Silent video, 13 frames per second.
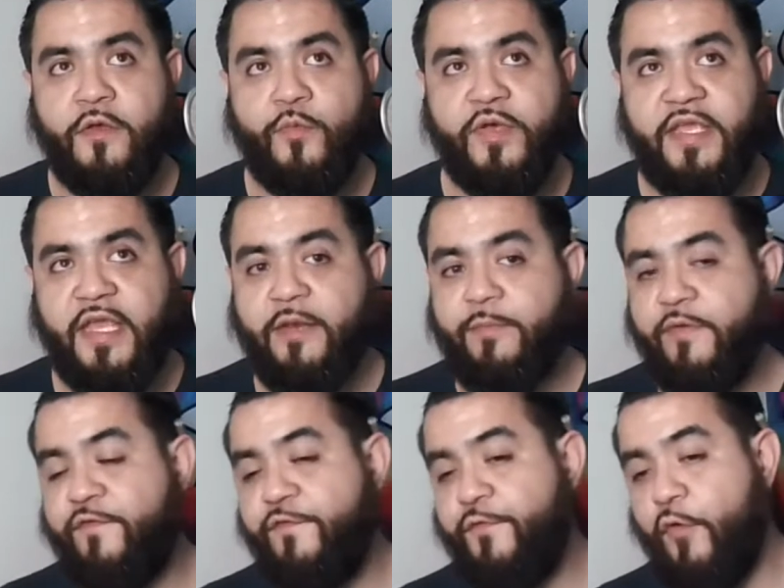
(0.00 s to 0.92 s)
we get it
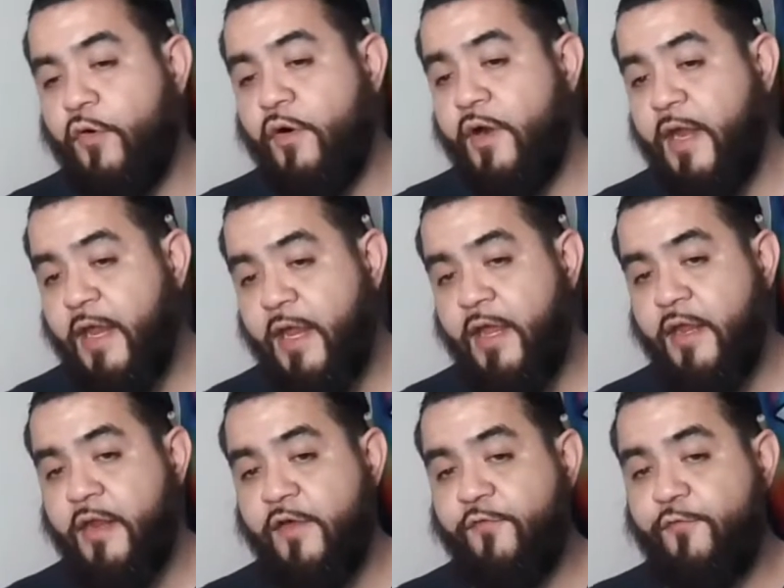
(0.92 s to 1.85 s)

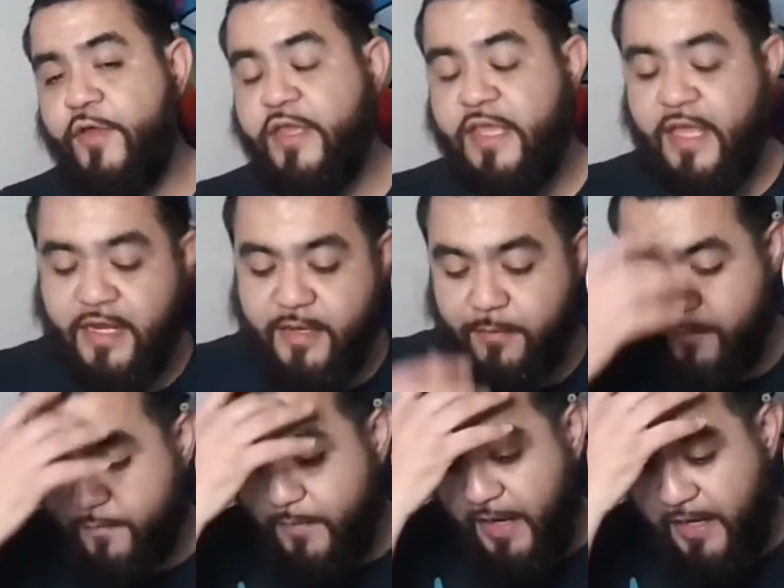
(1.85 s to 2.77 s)
beforehand, if we're going
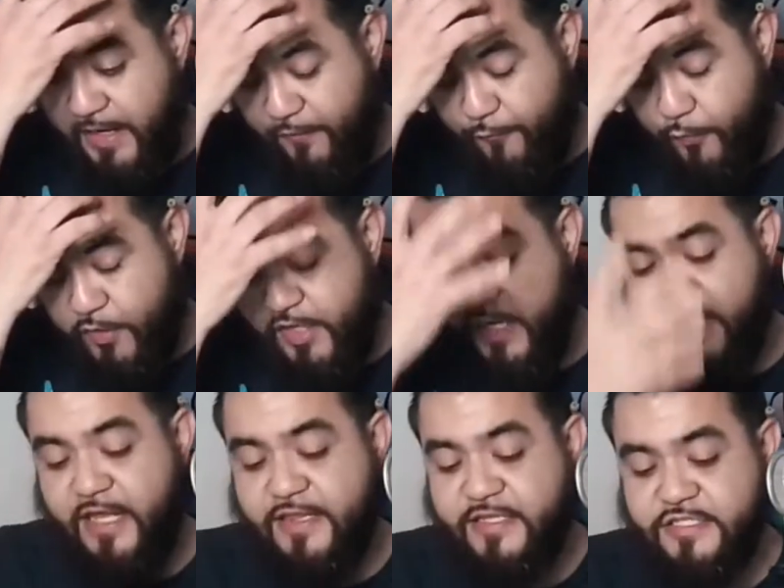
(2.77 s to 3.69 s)

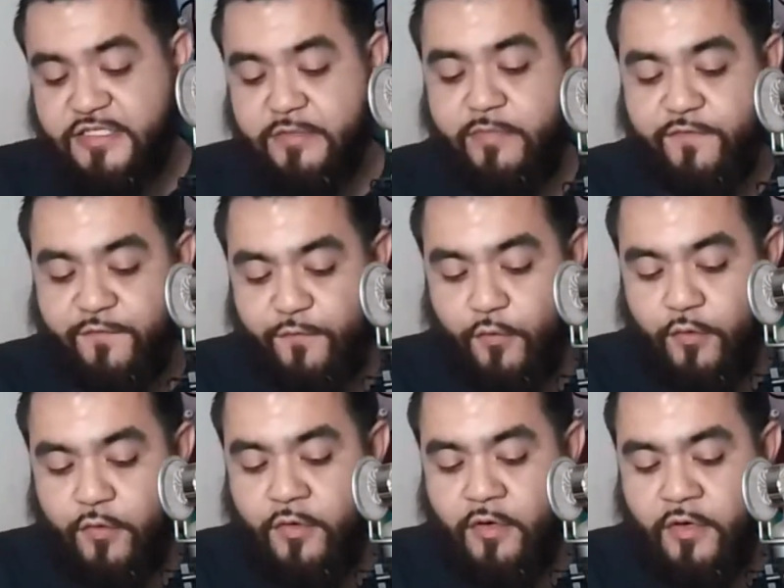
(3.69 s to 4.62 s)
to get this shit
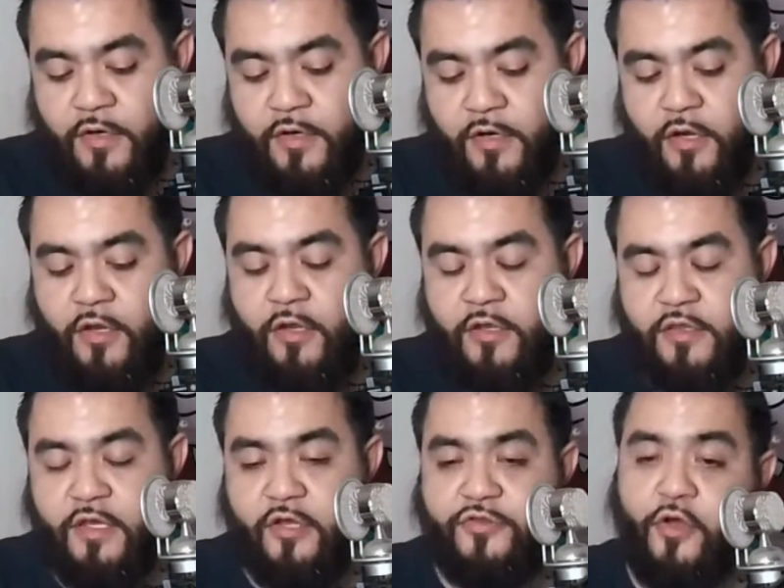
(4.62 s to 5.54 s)
before
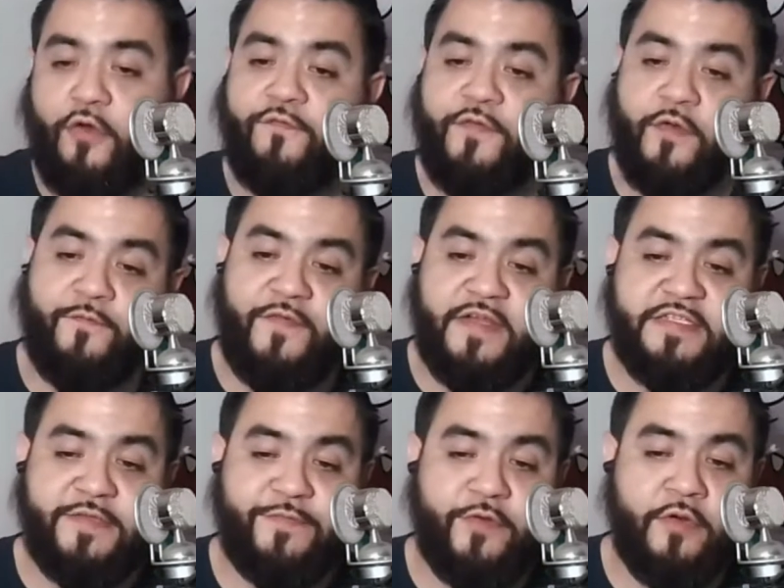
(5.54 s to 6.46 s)
the Adult Film
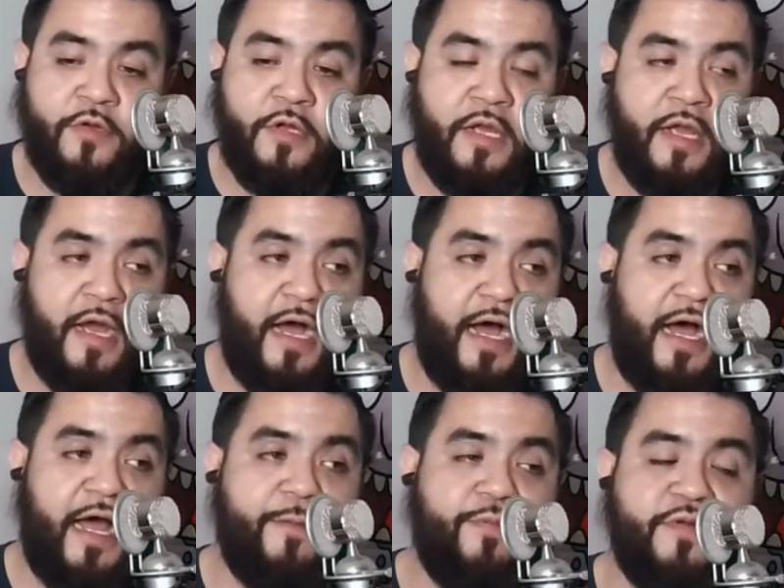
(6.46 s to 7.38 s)
Festival,
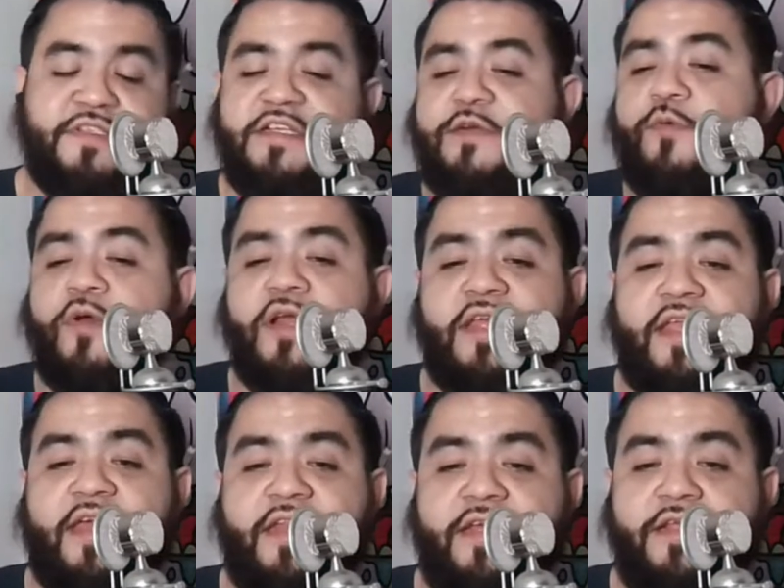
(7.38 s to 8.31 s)
I predict we're going
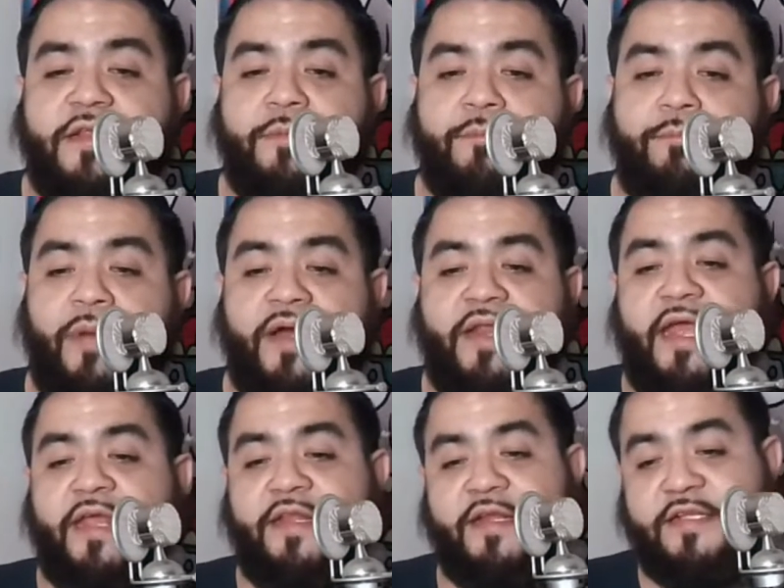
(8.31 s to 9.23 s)
to get it by
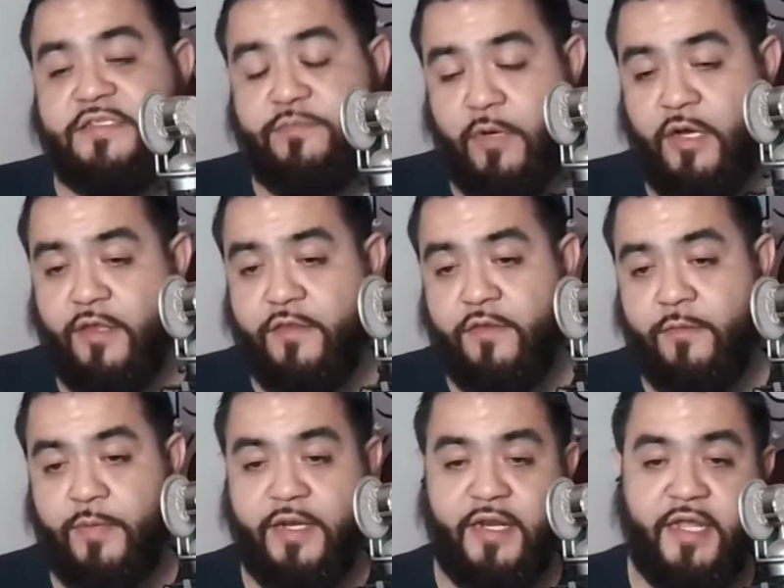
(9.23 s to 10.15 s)
the end of this month,
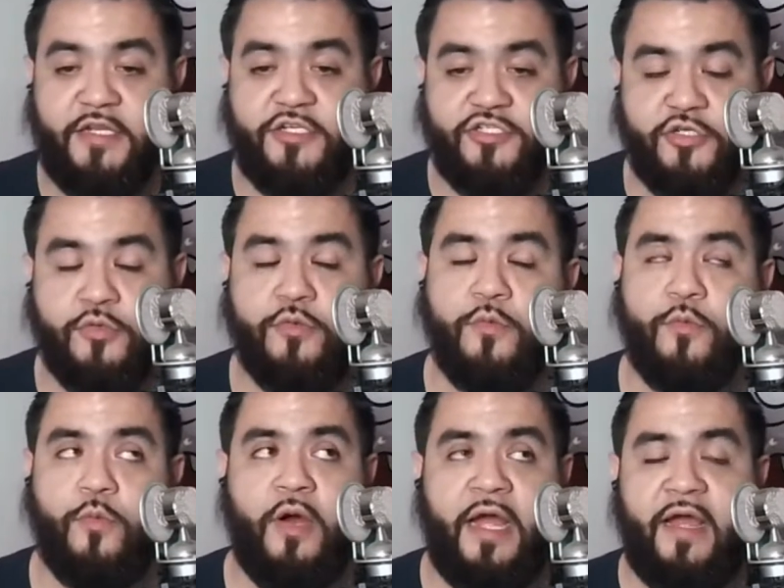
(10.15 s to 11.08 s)
by the end of June.
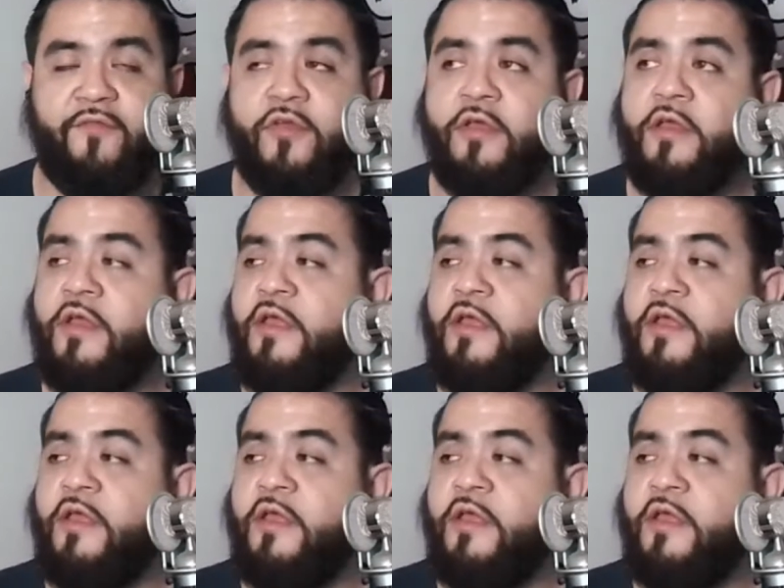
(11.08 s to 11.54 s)
We'll have it.